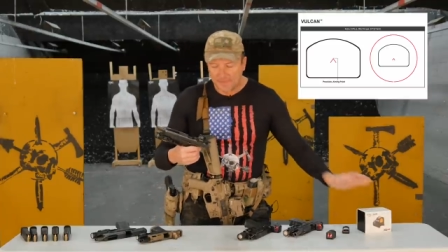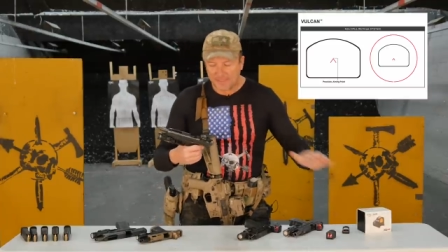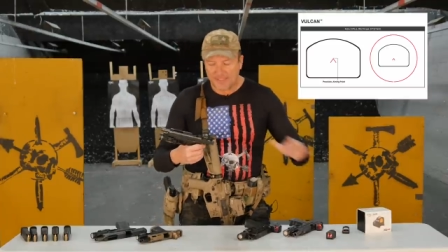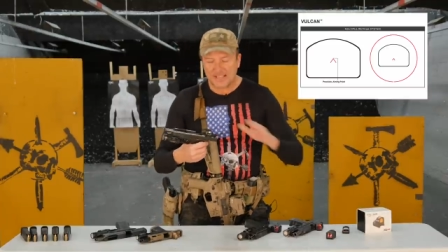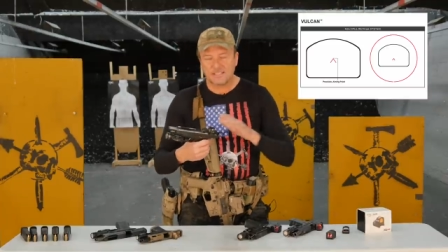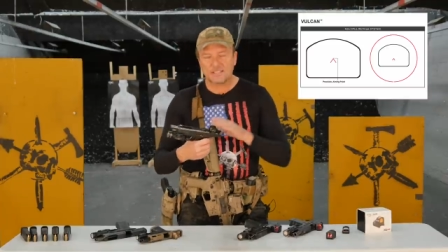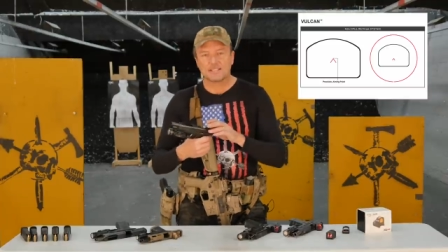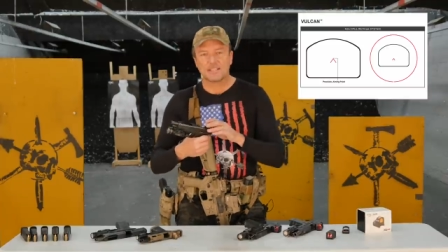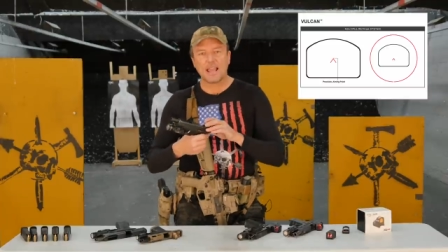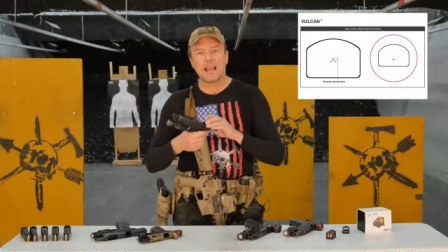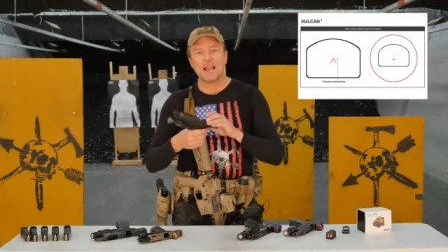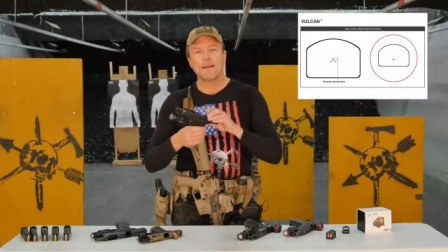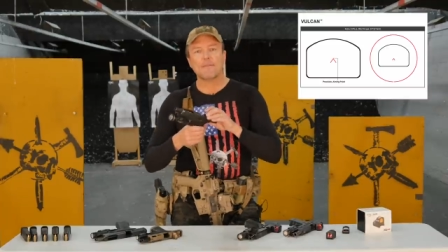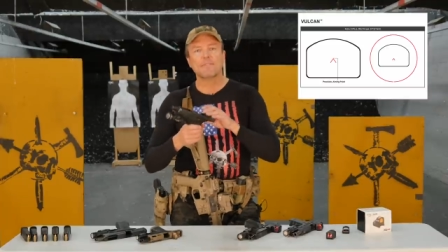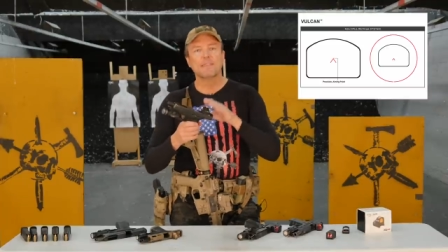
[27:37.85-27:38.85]
These
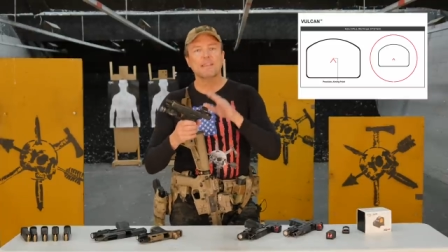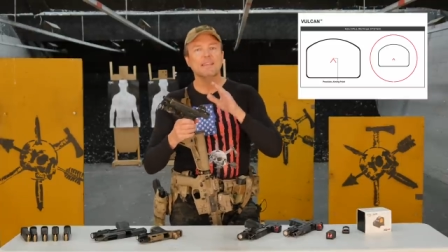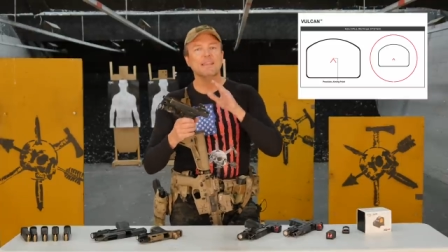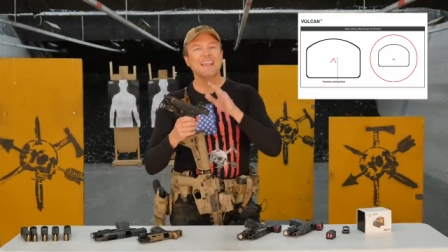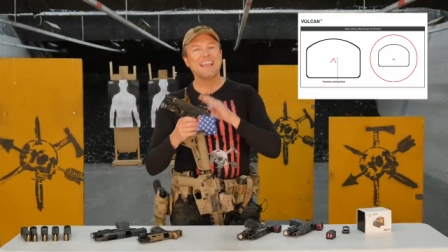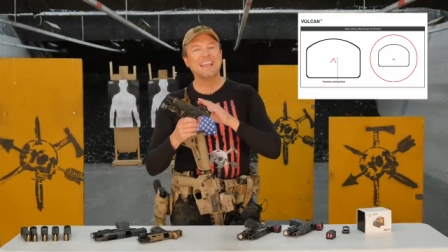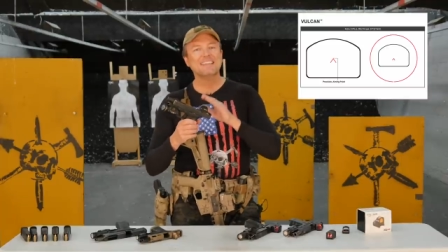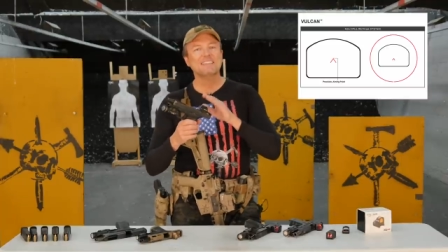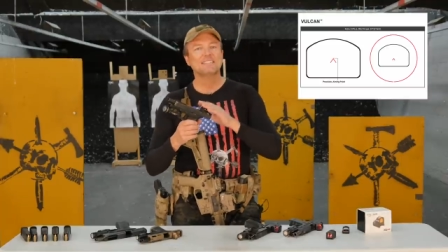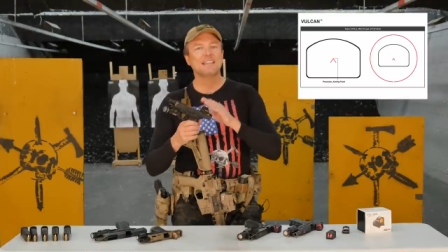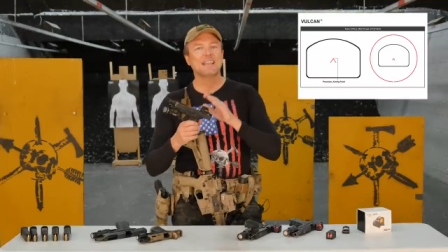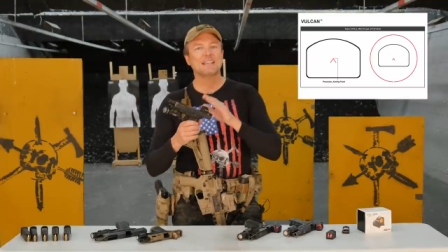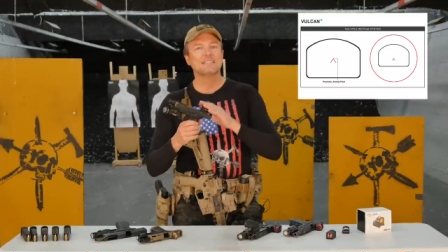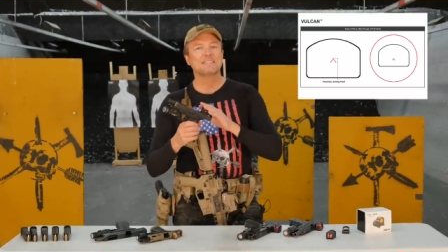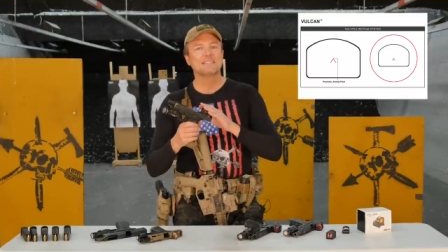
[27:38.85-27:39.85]
have the
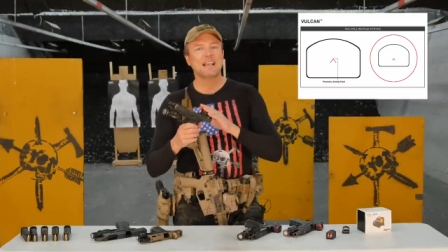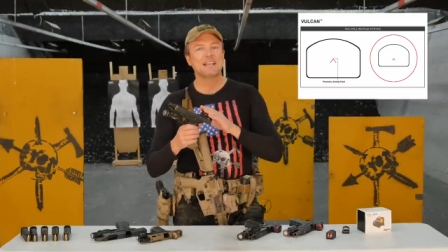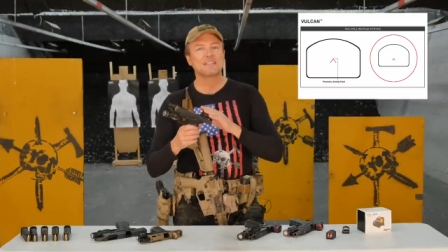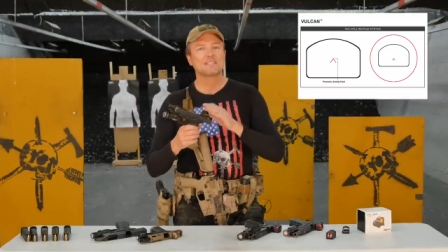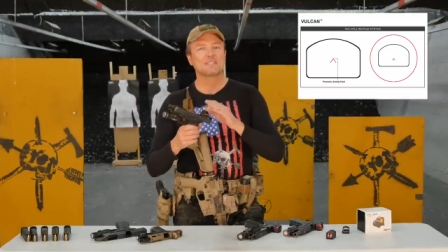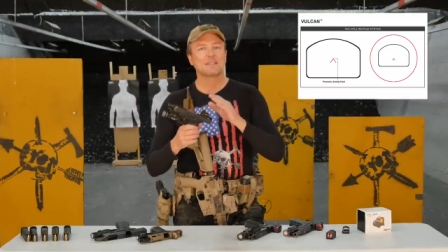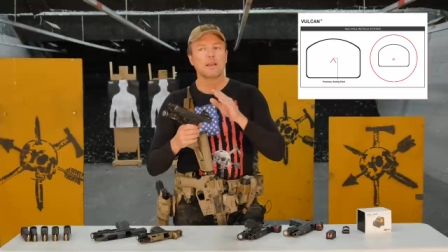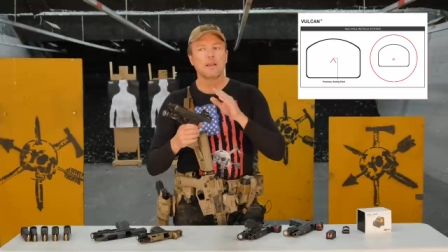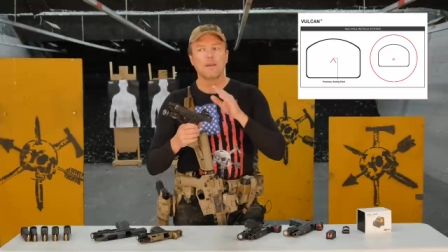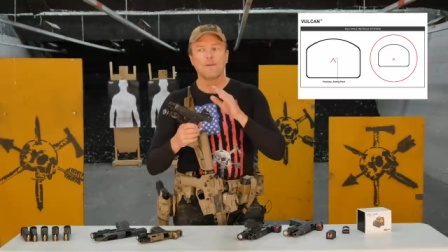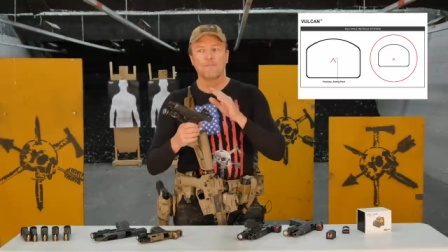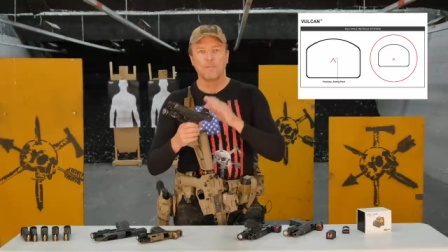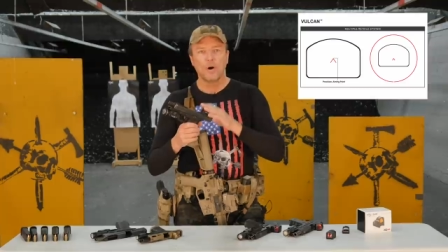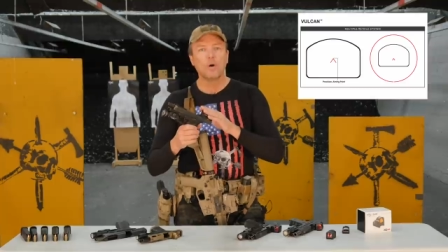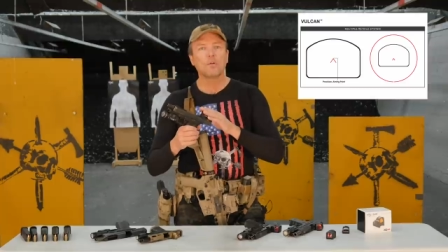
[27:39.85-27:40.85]
ACSS
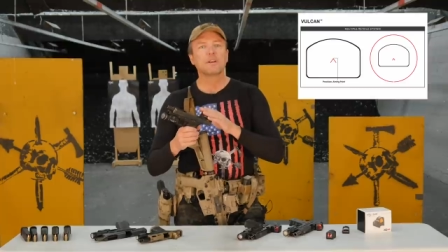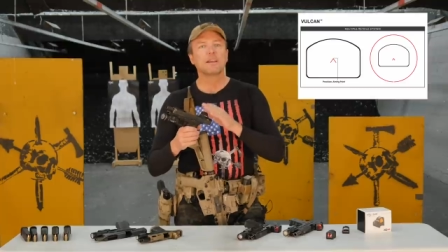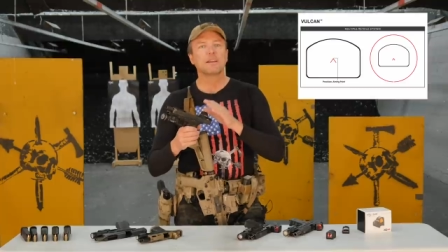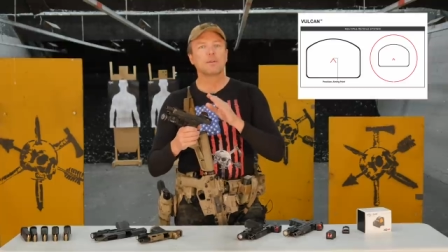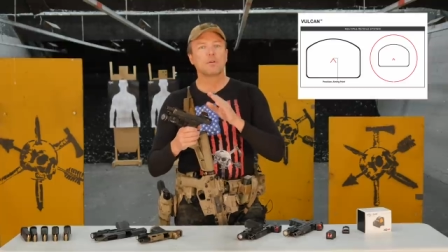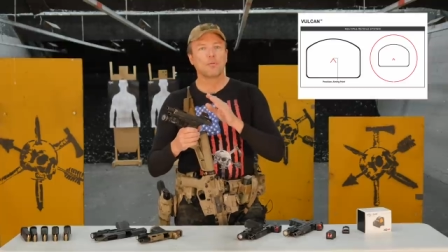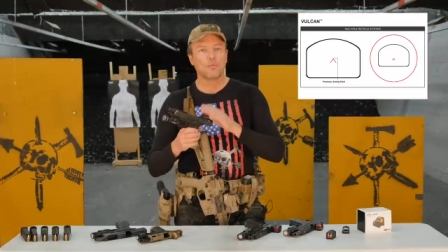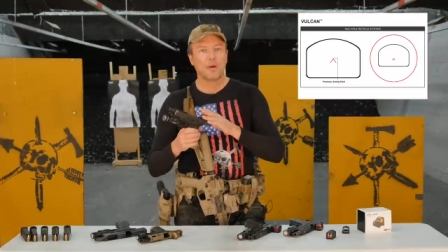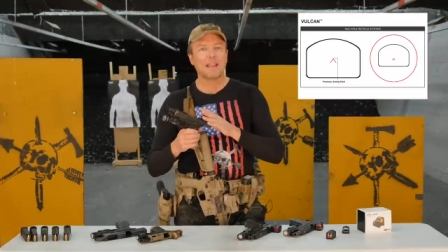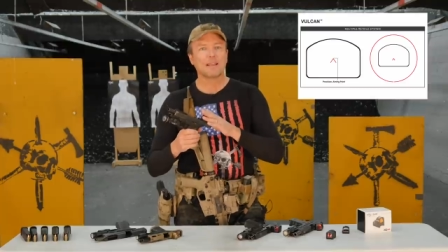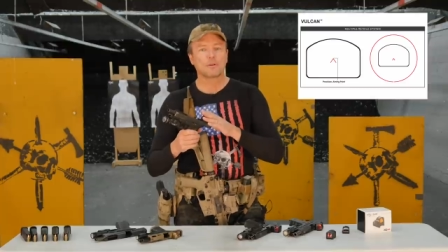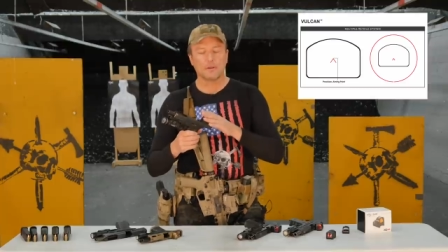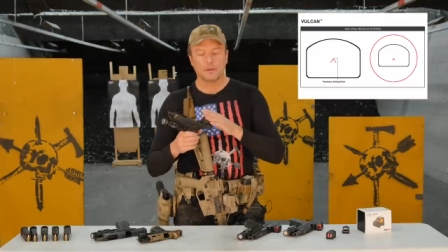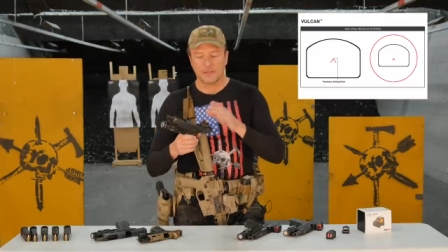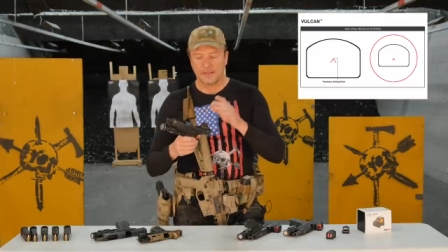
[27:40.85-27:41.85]
Vulcan
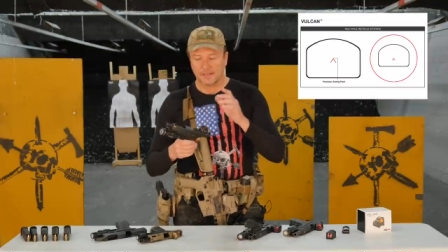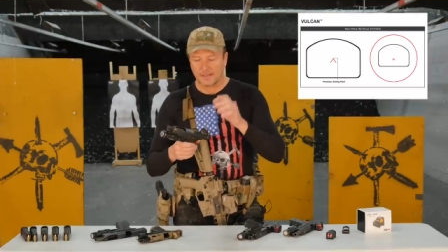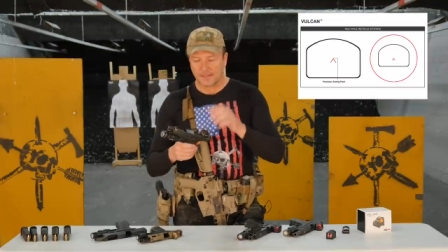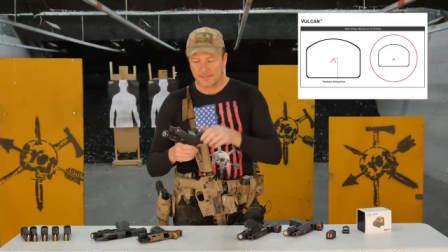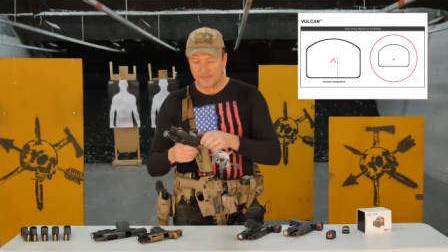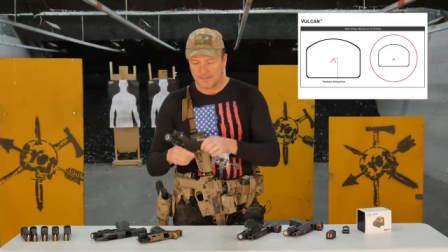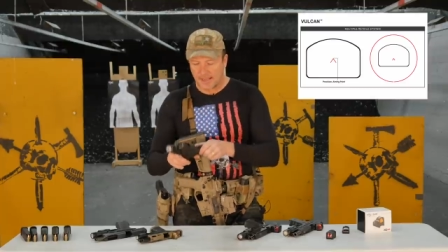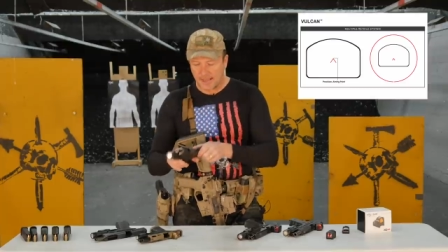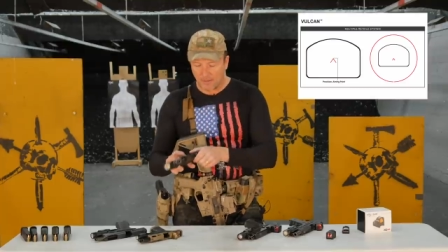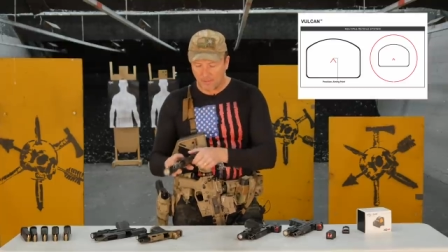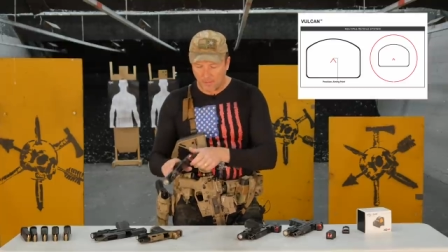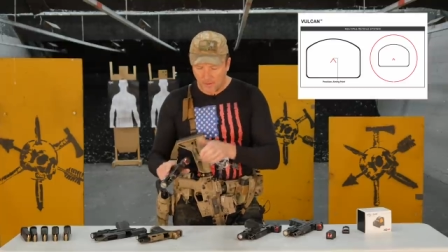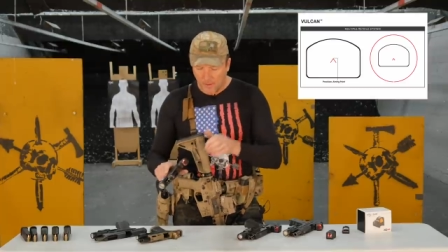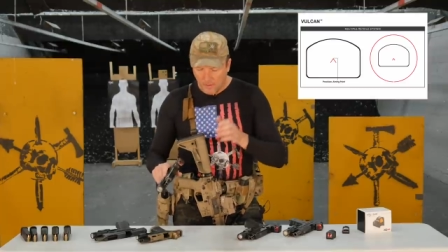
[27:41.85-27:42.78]
reticle in it. Now,